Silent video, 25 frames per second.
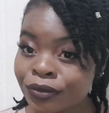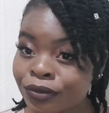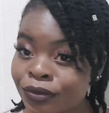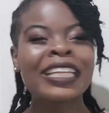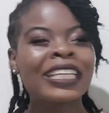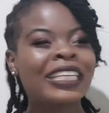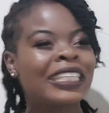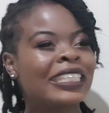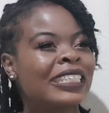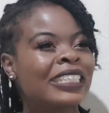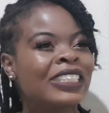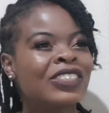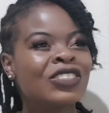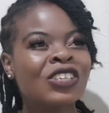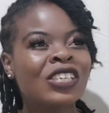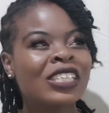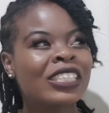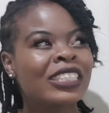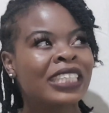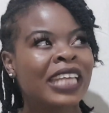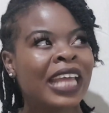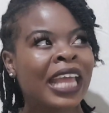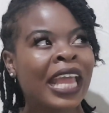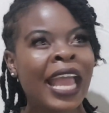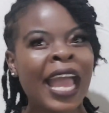I can literally
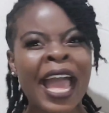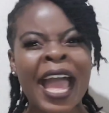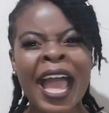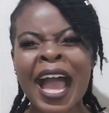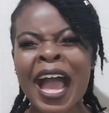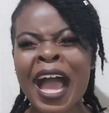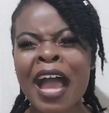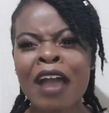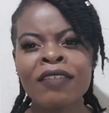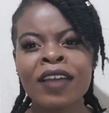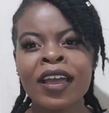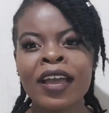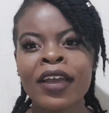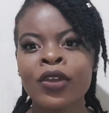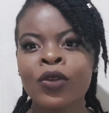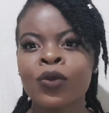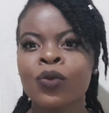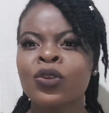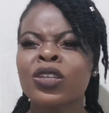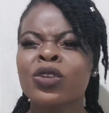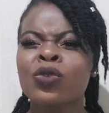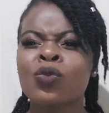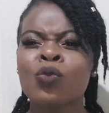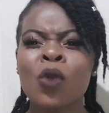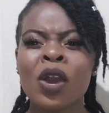say I've had
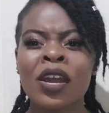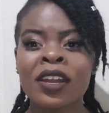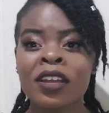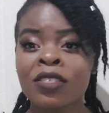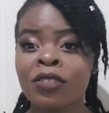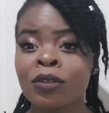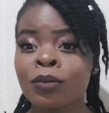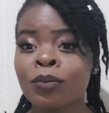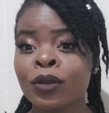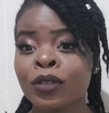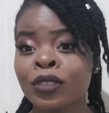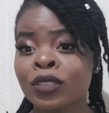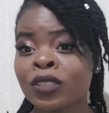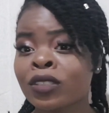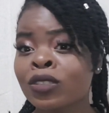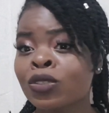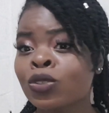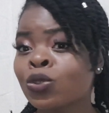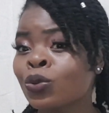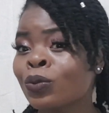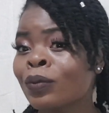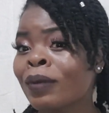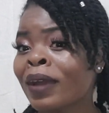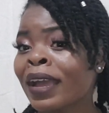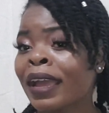only one other person
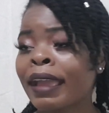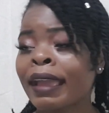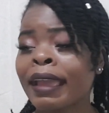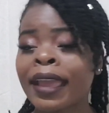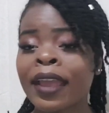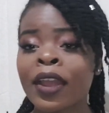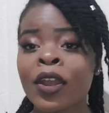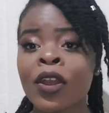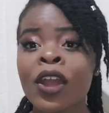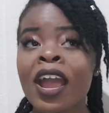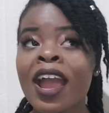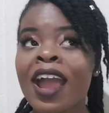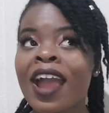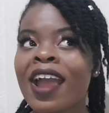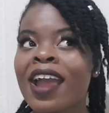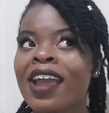do my hair